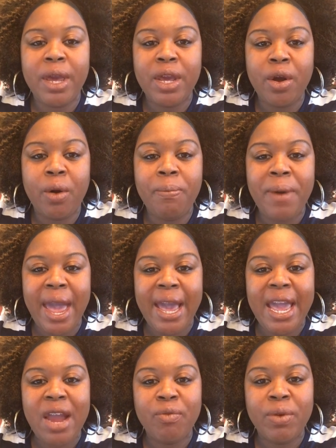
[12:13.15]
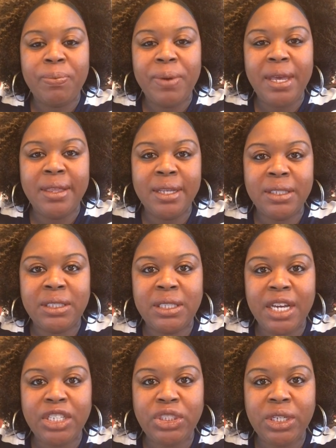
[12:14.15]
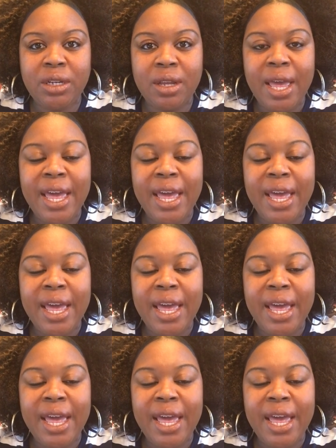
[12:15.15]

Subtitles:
go back and repeat this section.